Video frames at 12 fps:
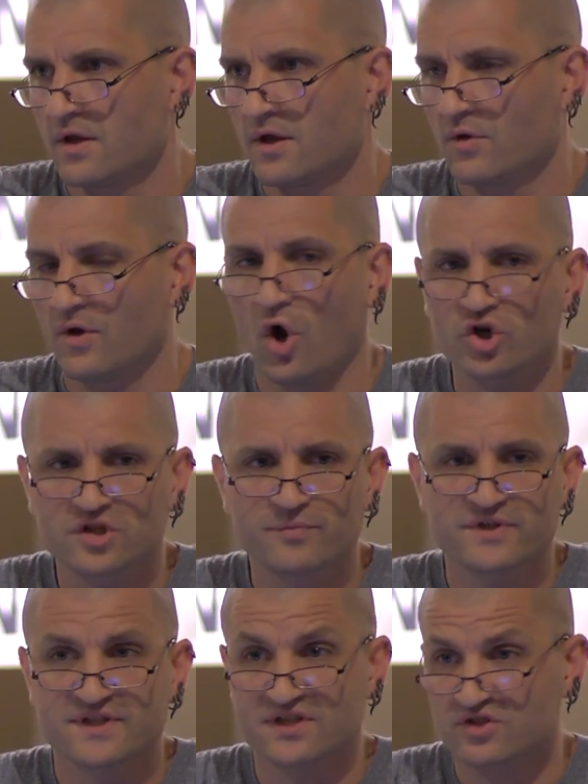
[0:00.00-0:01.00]
Now,
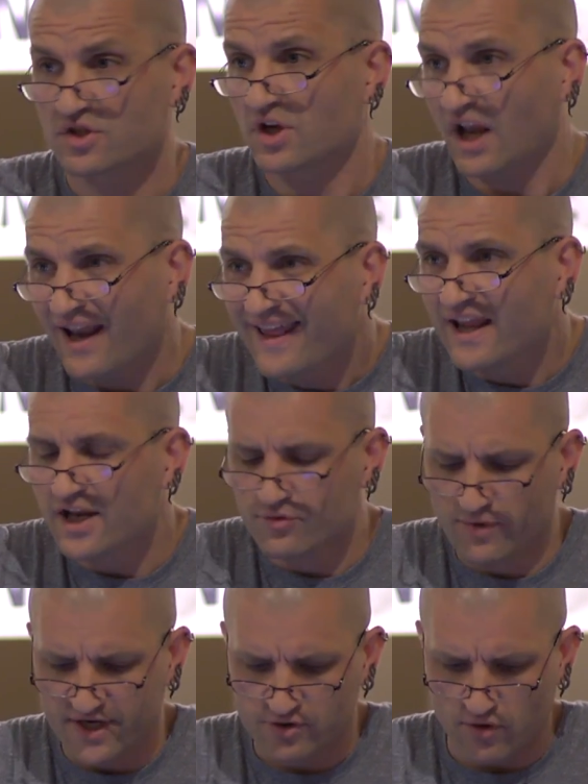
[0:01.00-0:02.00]
octopuses clearly
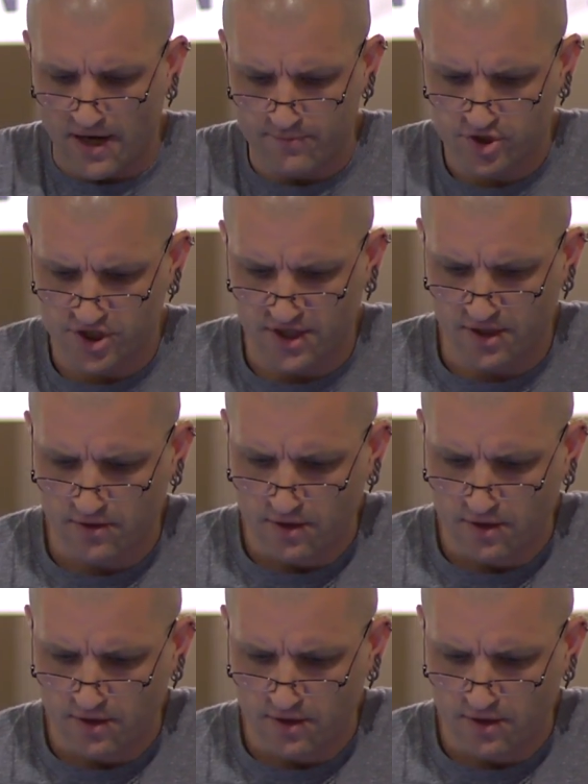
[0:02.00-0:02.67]
read Gramsci.